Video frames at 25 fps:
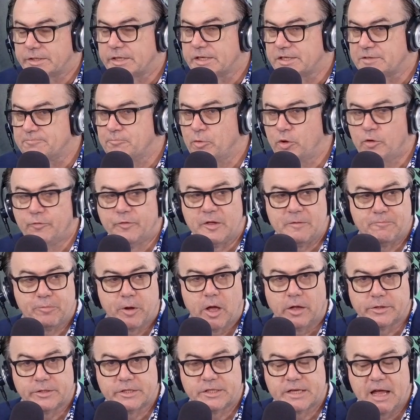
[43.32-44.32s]
is movie
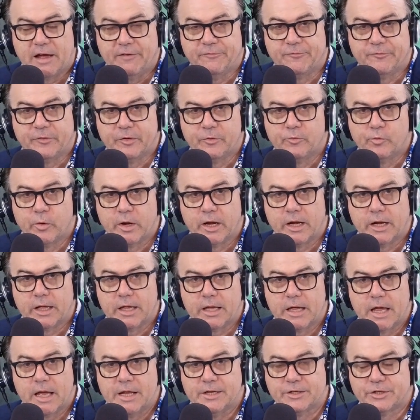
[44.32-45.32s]
plot stuff,
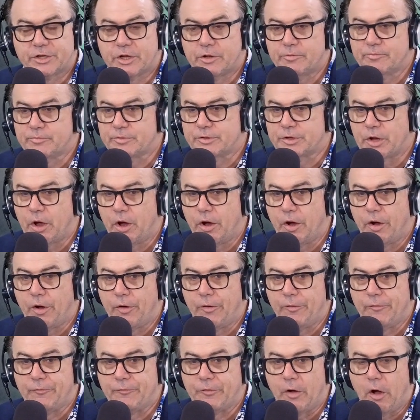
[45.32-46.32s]
really, in terms
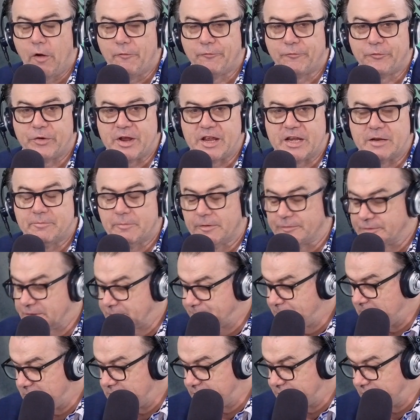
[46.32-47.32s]
of freedom of
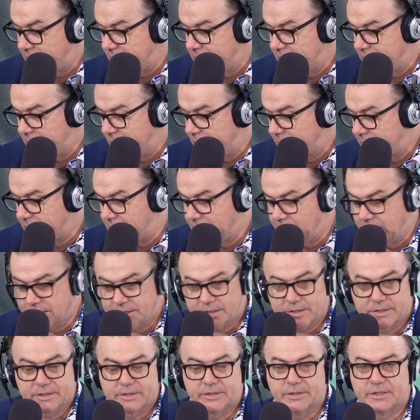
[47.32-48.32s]
speech. And can I
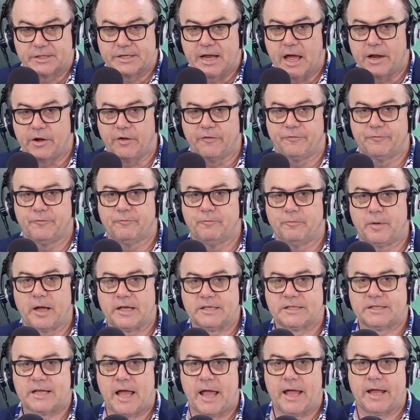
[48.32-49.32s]
just start off by
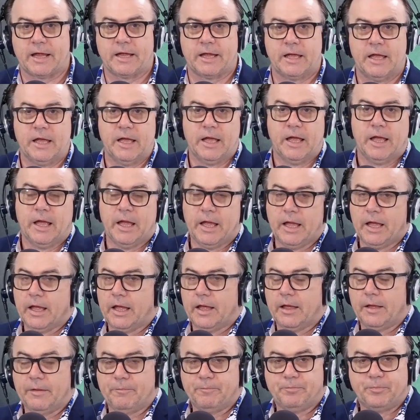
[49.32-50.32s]
saying
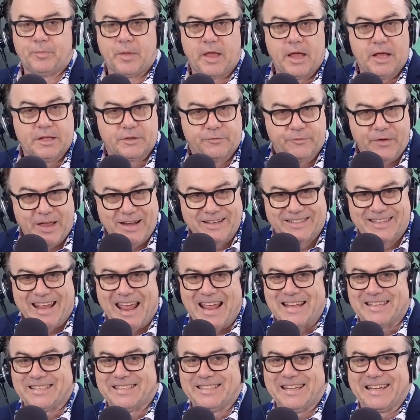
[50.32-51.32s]
it's
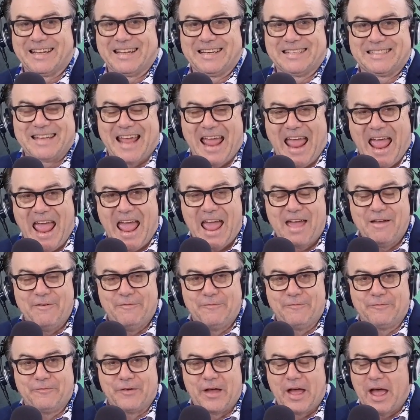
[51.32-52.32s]
fantastic to
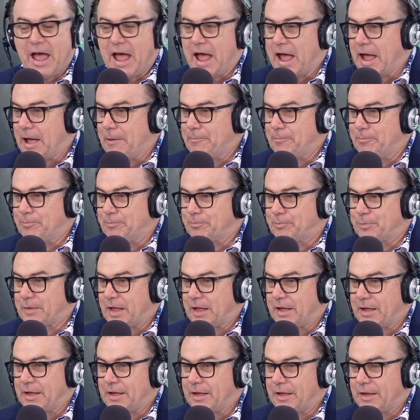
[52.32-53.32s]
have
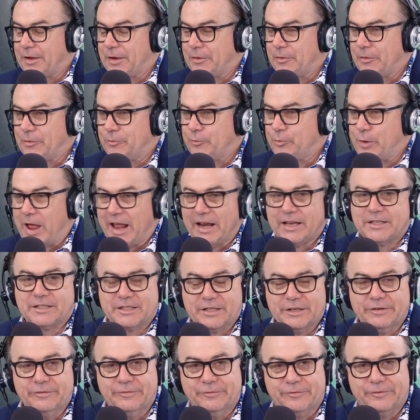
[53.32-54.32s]

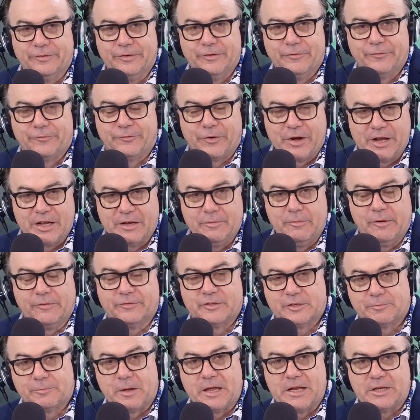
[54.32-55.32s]
relative freedom of
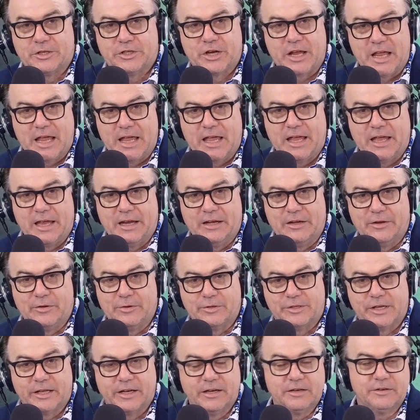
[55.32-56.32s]
speech here in New
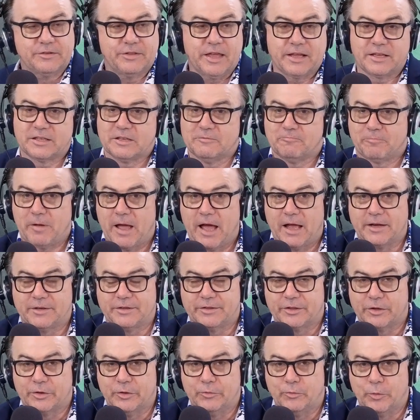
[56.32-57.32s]
Zealand, thanks in part to
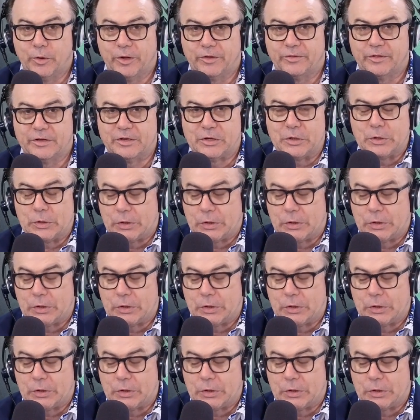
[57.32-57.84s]
the good work that you